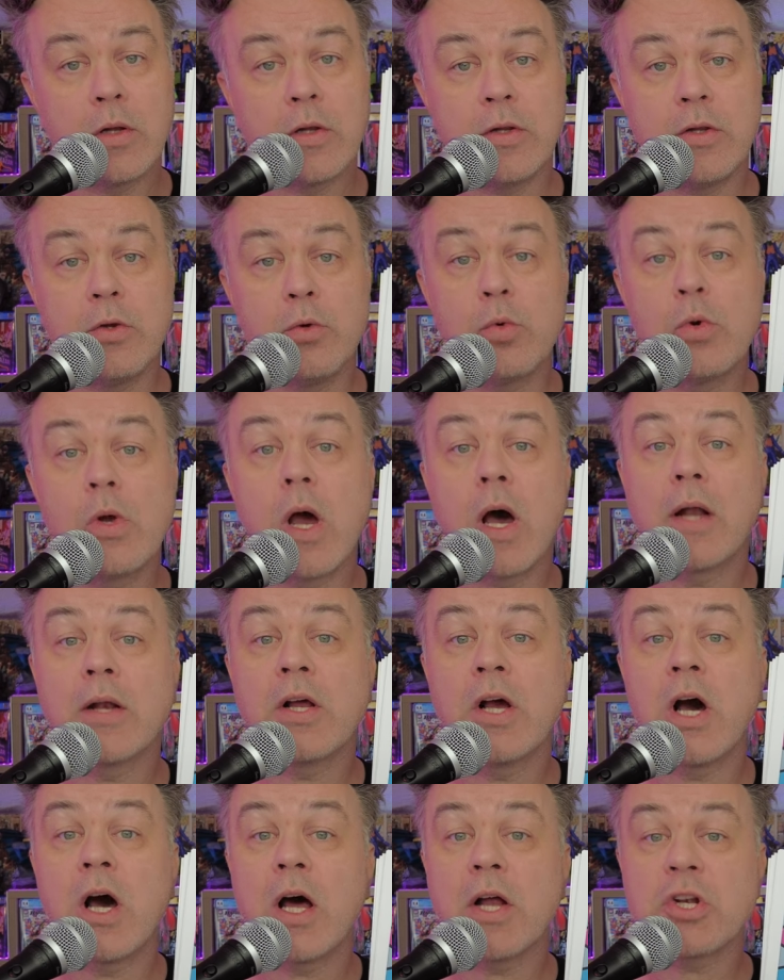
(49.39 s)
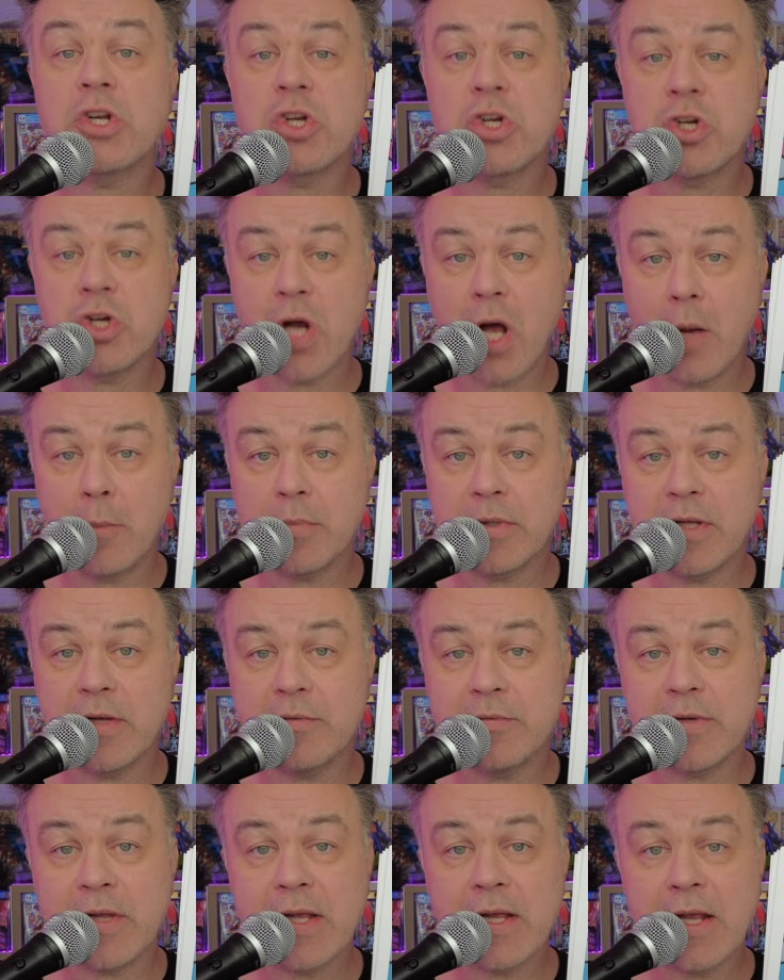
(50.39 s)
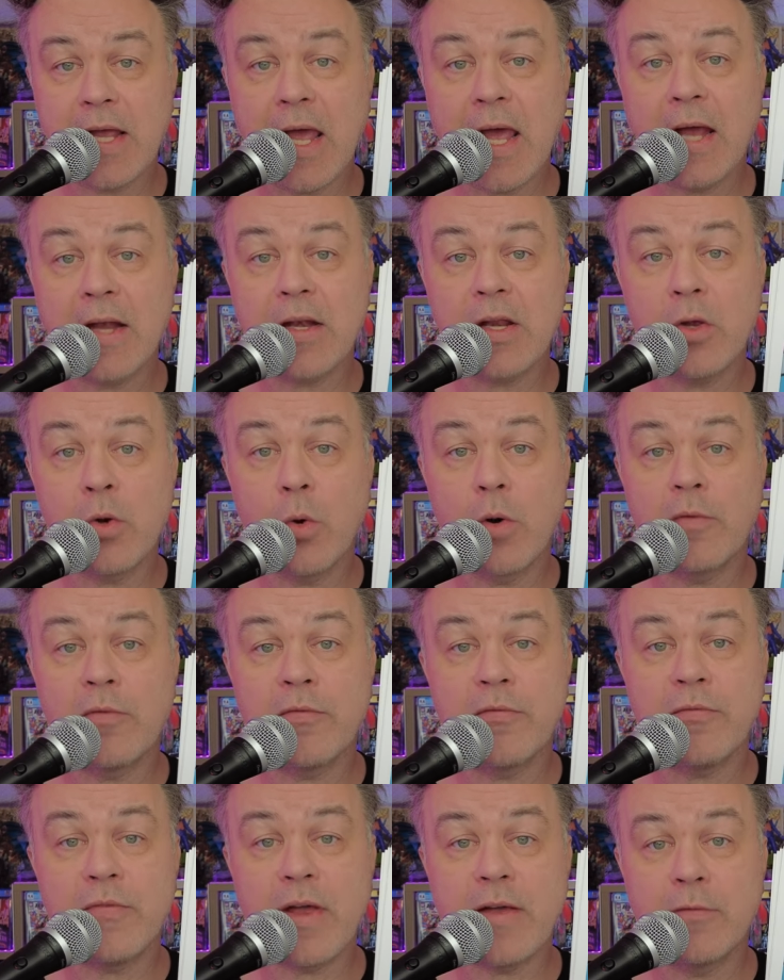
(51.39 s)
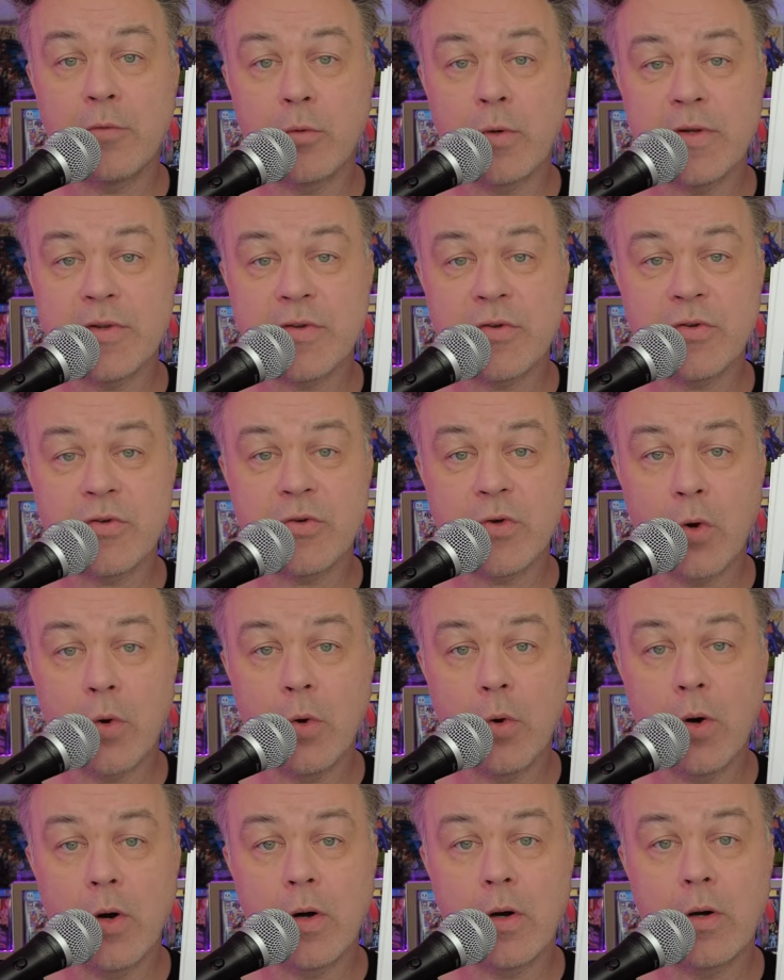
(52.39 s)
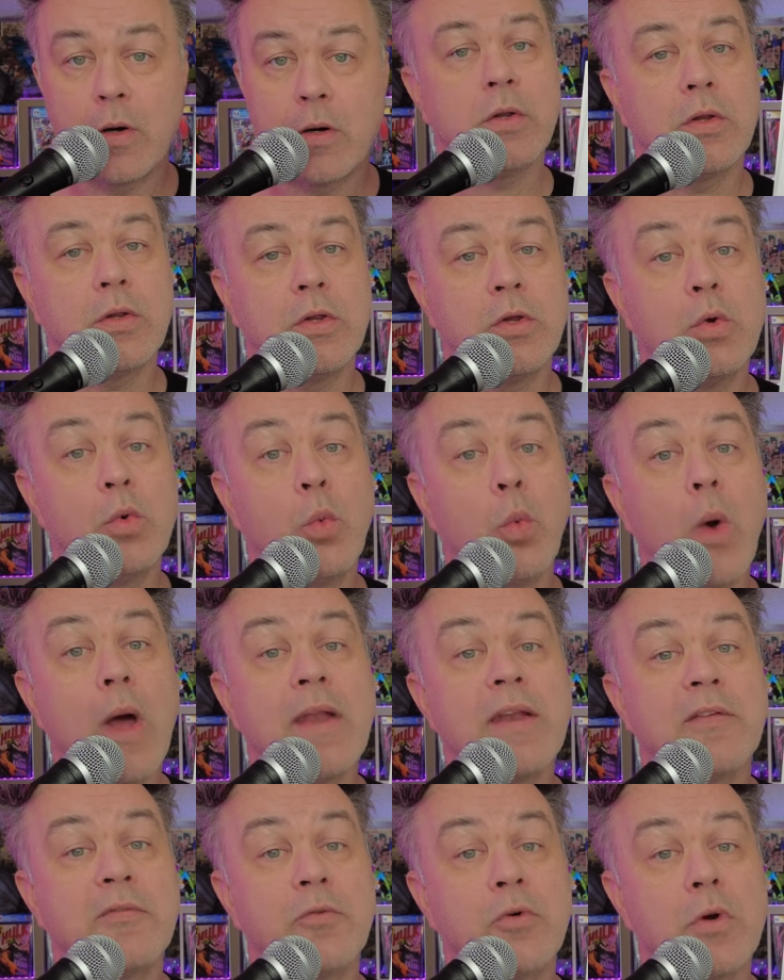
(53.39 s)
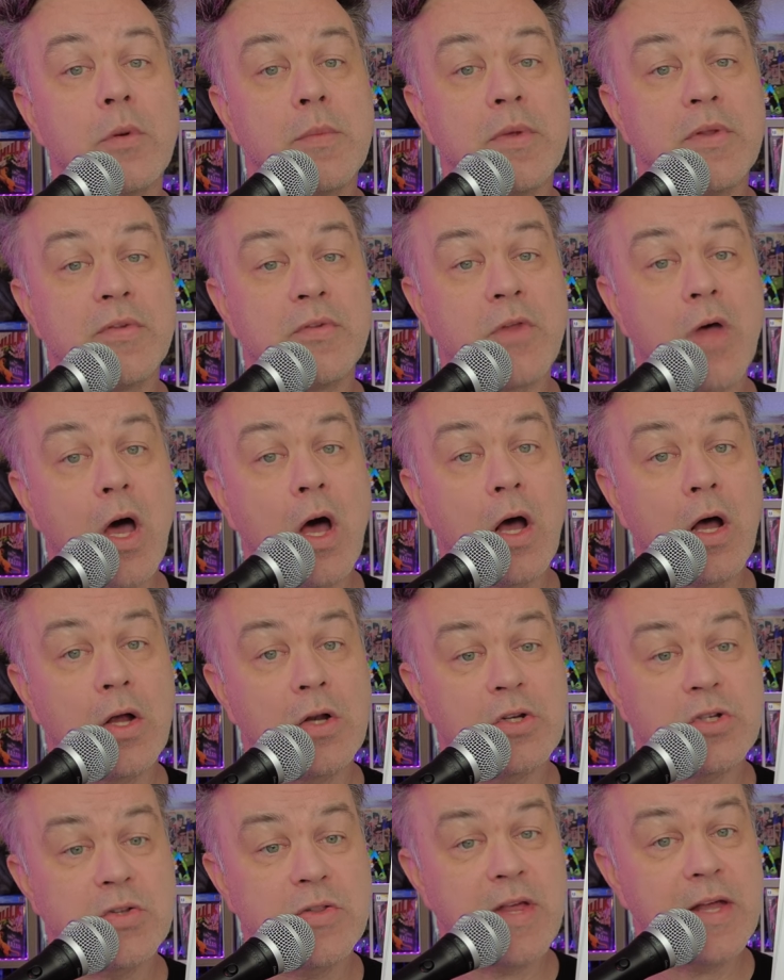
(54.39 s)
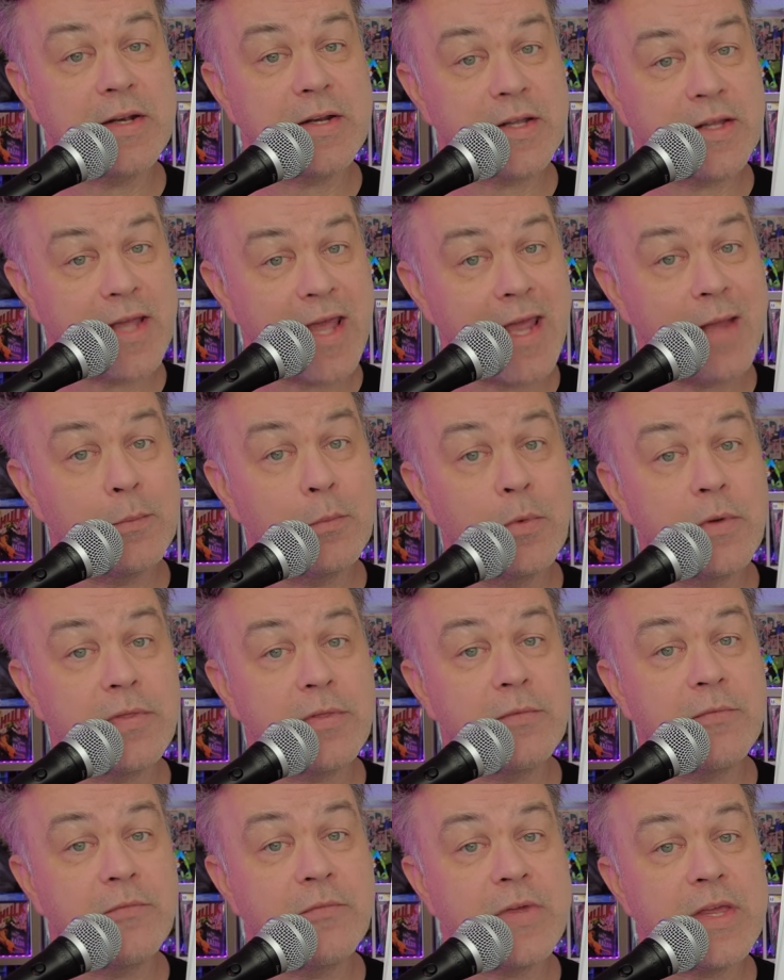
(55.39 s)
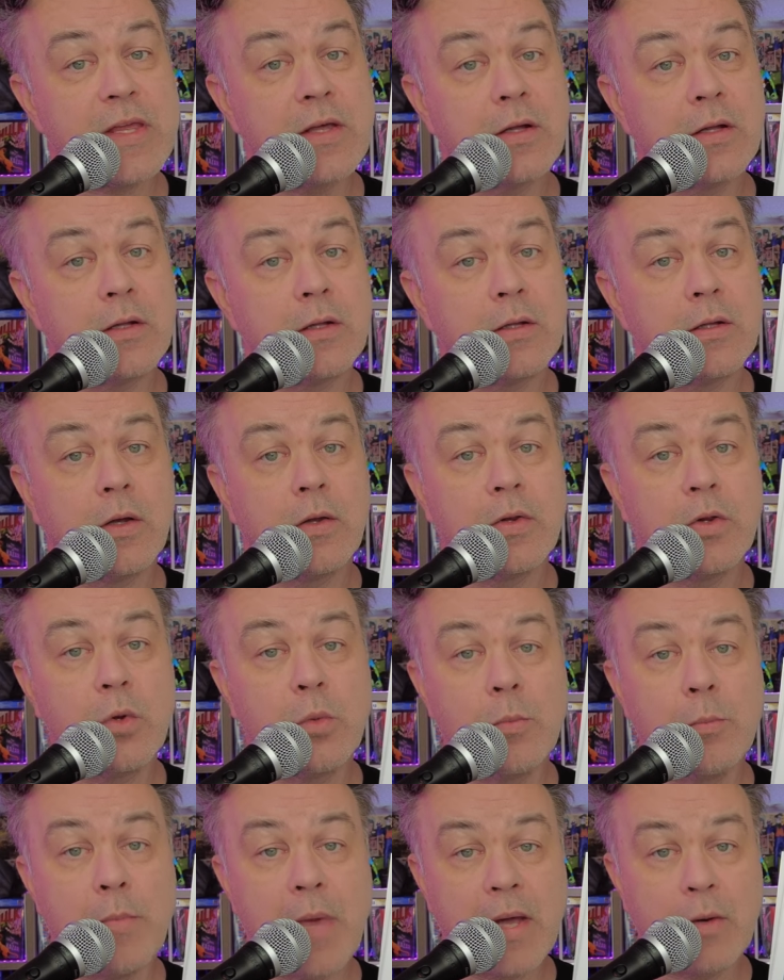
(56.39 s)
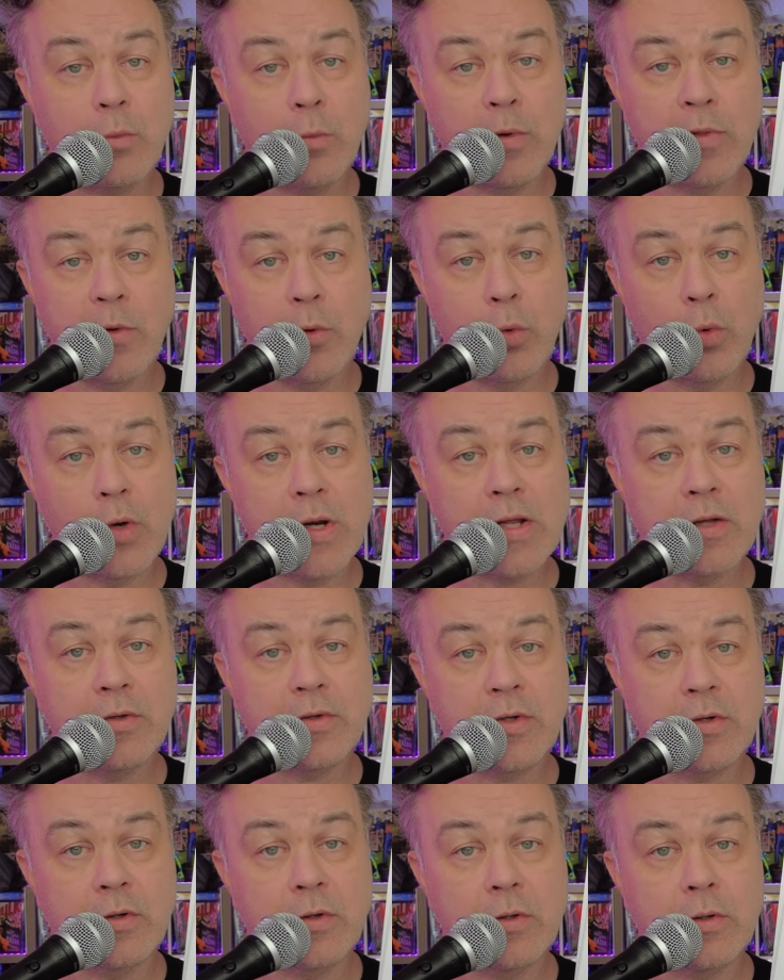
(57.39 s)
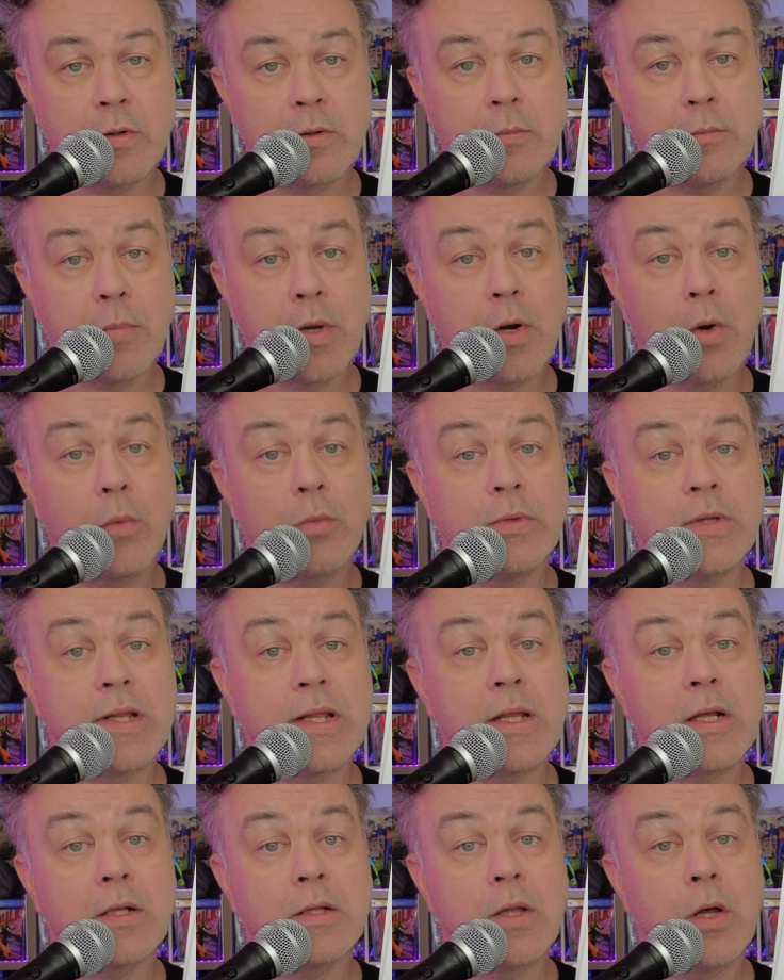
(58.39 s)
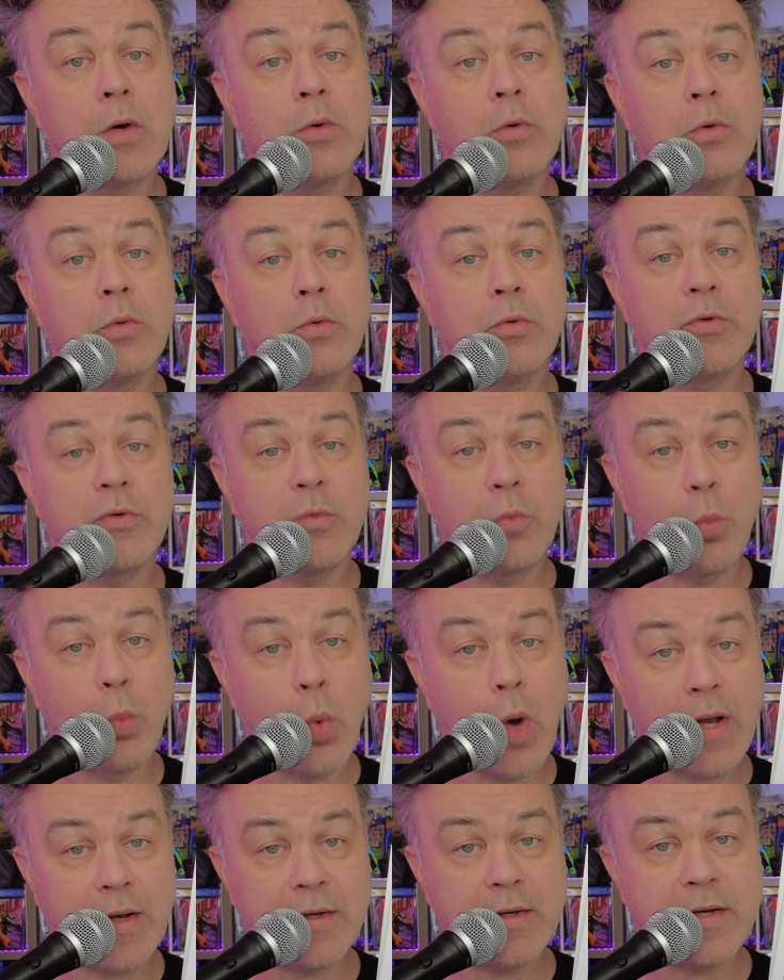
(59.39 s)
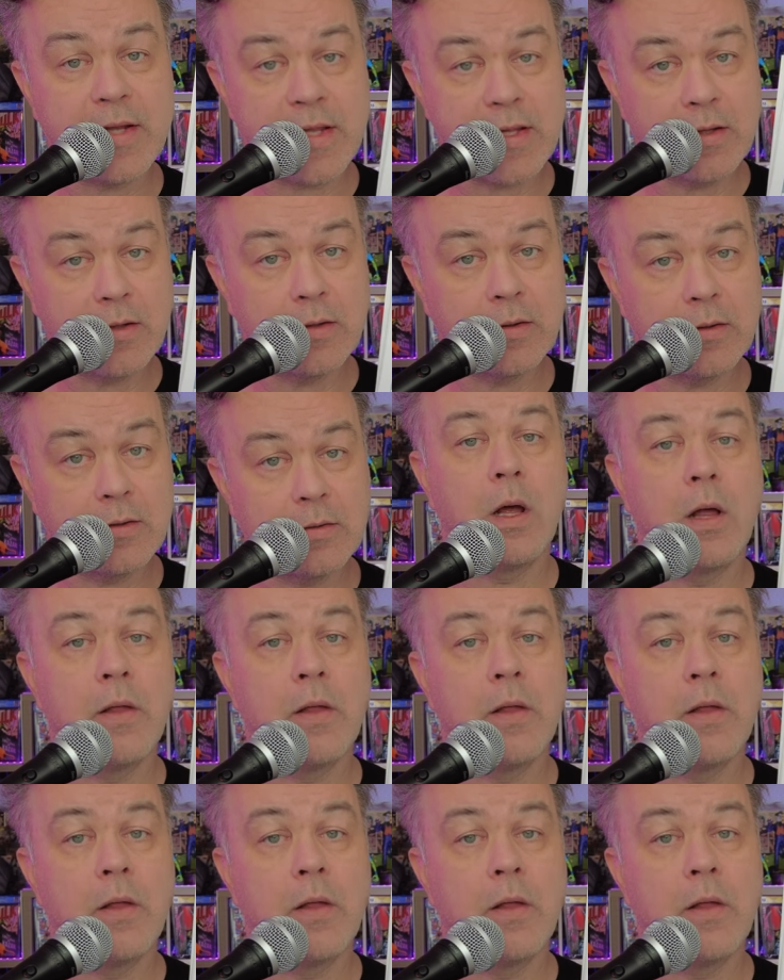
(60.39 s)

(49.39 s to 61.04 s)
You got caught shoplifting at your favorite store. You went for a massage that came with a feel. You met with a realtor, but only closed one deal.